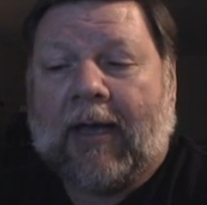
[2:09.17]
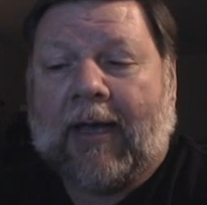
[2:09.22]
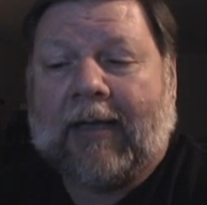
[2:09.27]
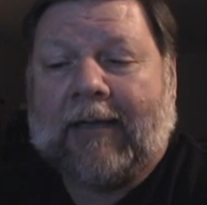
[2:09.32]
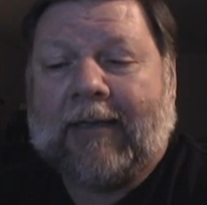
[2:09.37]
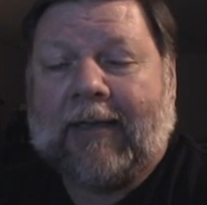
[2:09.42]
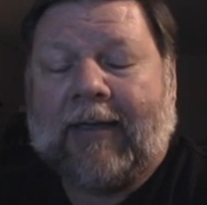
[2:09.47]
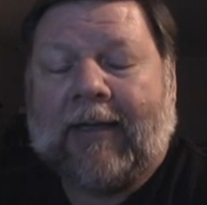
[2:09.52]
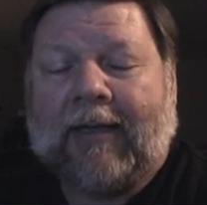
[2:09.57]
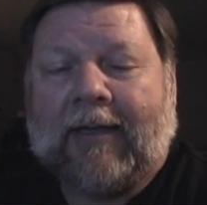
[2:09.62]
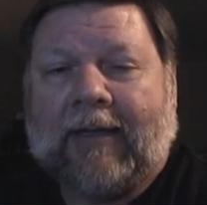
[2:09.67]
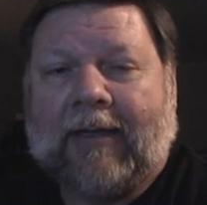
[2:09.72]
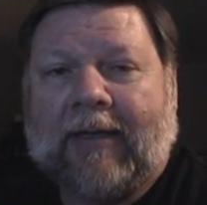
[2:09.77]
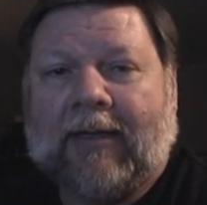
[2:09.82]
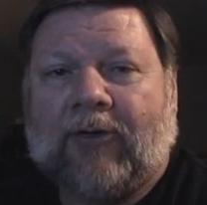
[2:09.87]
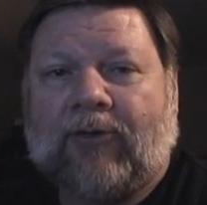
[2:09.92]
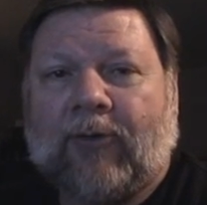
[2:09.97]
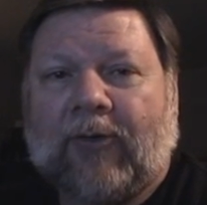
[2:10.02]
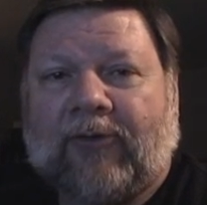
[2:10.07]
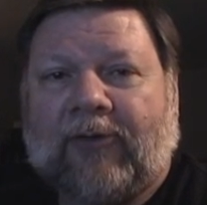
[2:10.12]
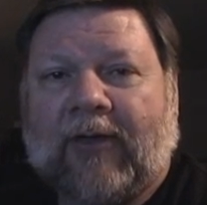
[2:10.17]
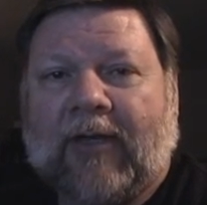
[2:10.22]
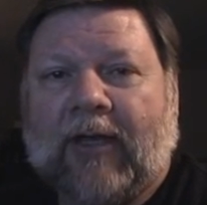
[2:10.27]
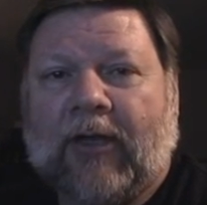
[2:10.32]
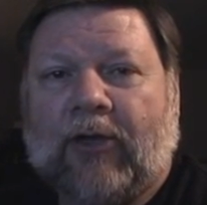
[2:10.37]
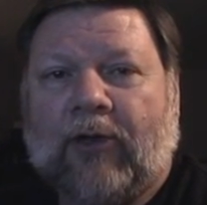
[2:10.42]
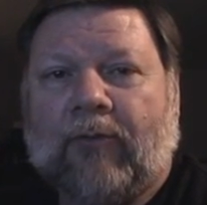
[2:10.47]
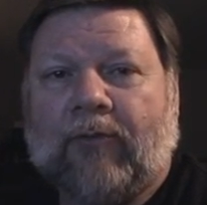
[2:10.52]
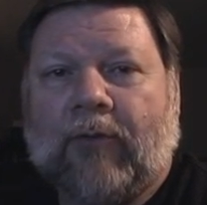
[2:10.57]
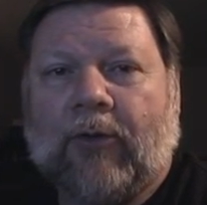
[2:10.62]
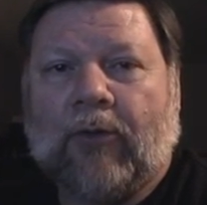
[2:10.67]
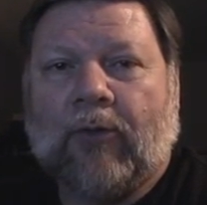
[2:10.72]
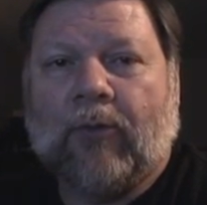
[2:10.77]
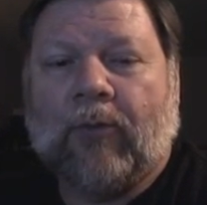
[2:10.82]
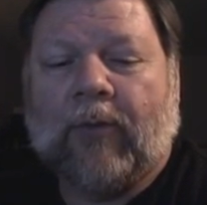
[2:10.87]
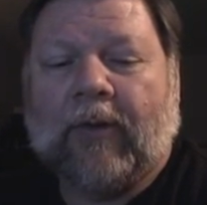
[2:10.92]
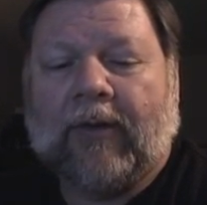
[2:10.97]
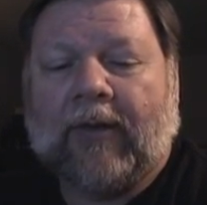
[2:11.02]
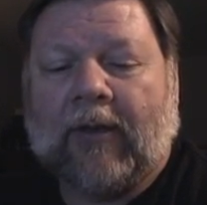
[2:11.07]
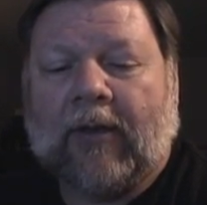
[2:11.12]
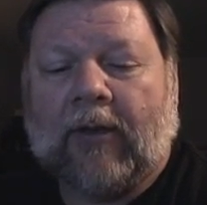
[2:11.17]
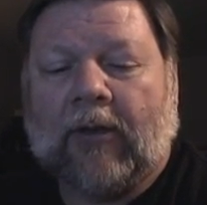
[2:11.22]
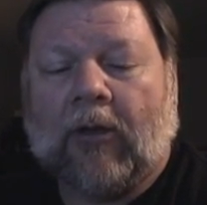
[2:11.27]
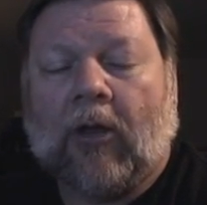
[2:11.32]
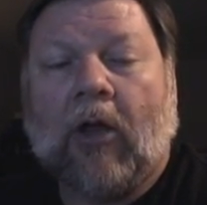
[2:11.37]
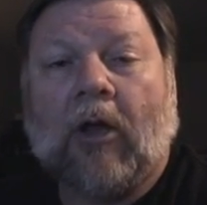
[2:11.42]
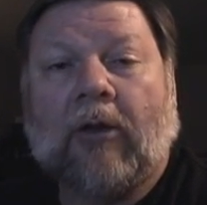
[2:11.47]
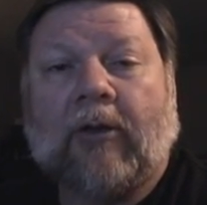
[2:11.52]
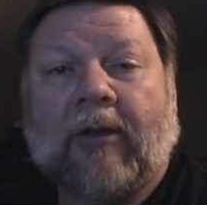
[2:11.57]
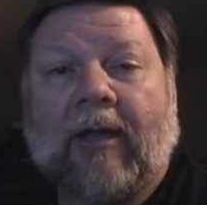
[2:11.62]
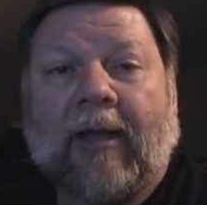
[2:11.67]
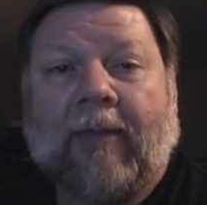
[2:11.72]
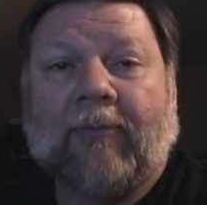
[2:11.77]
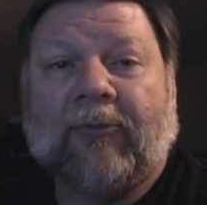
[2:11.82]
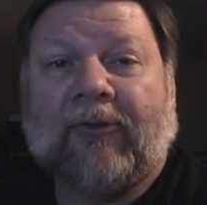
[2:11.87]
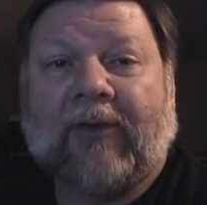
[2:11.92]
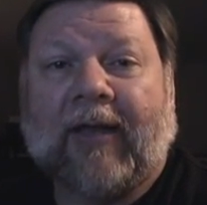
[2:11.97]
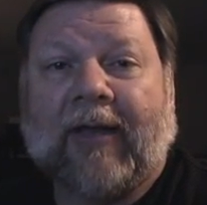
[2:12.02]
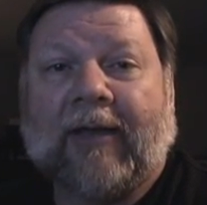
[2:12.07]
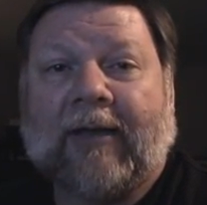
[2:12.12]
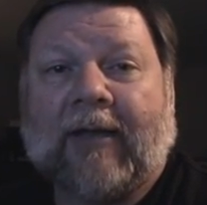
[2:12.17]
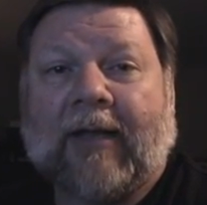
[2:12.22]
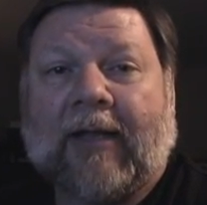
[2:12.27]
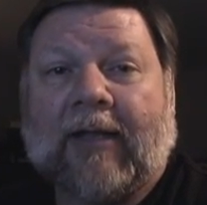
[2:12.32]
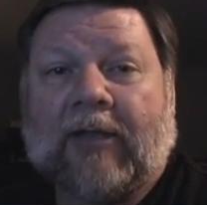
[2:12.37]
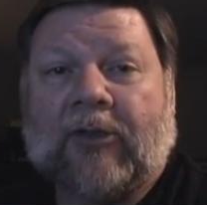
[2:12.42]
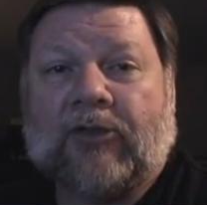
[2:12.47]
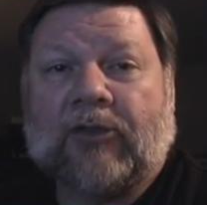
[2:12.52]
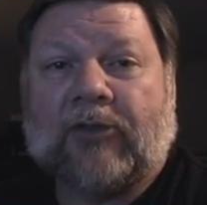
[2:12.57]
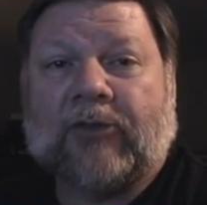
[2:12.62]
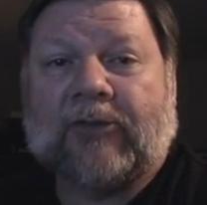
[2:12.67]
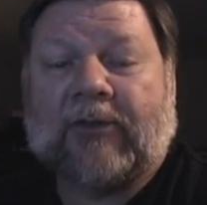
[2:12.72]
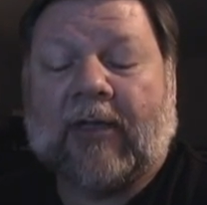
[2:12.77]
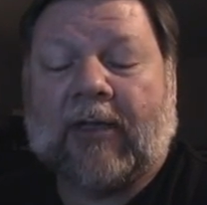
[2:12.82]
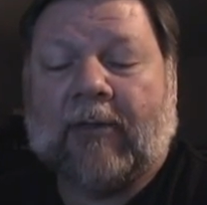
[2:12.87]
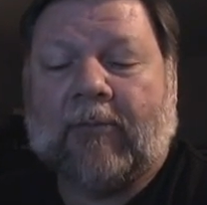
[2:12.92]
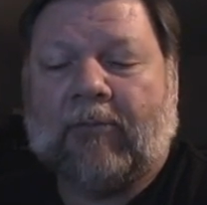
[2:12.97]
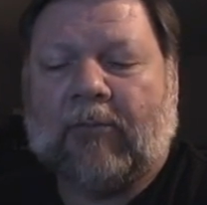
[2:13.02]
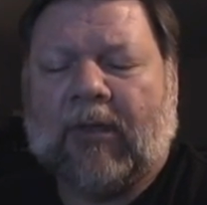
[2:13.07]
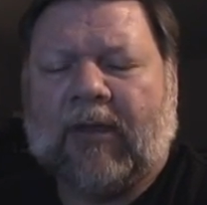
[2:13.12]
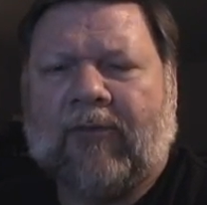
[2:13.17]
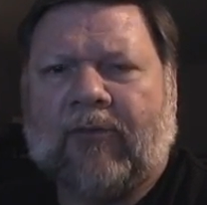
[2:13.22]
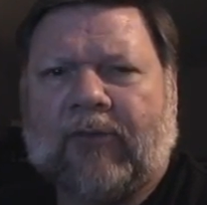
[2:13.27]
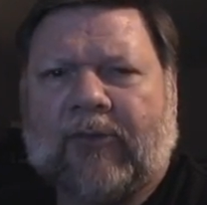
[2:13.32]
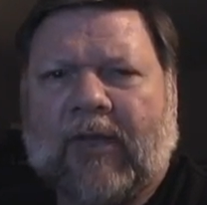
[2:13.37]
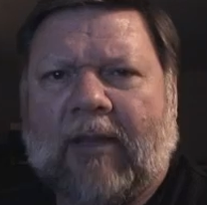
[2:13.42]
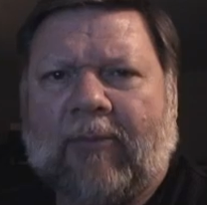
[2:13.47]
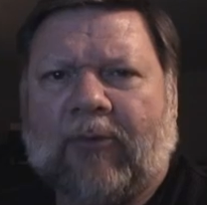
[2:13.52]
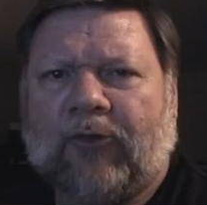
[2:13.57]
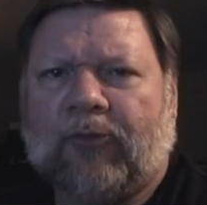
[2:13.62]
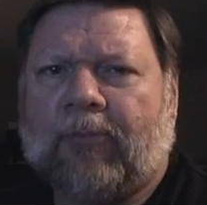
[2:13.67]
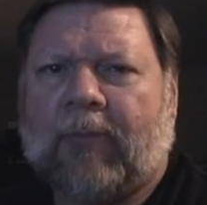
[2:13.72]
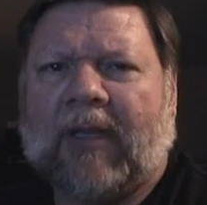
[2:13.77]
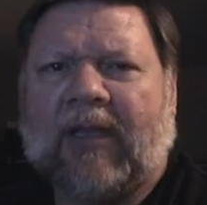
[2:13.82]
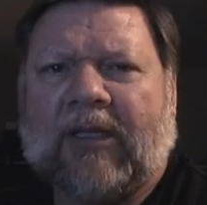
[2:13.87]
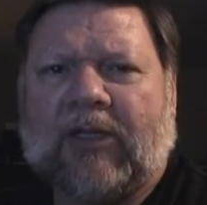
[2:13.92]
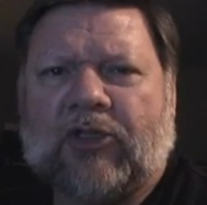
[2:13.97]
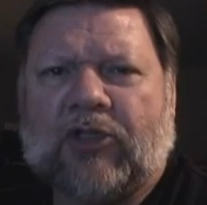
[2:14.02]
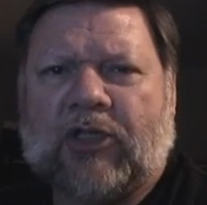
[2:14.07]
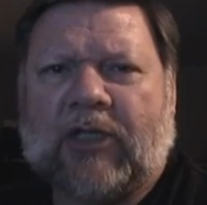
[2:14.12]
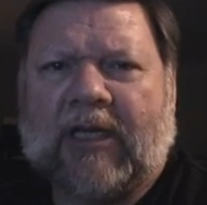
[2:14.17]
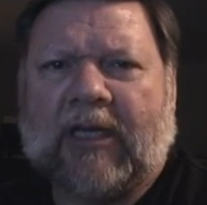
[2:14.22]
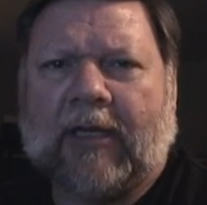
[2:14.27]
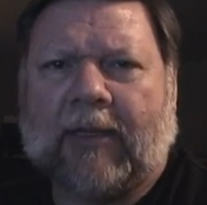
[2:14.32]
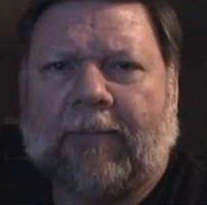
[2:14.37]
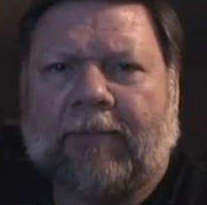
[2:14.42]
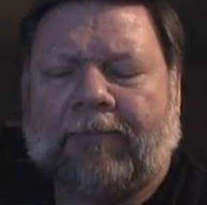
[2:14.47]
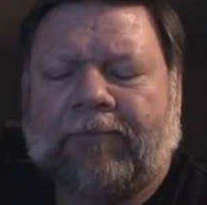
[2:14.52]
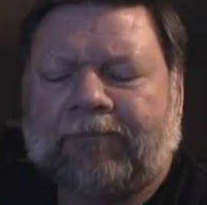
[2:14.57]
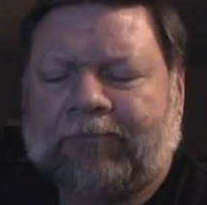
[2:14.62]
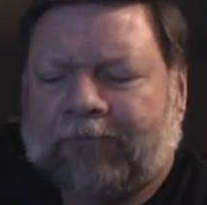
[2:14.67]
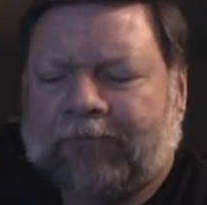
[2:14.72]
I did get an interesting interview with a longtime Scientologist. I believe his name is Billy Sheehan.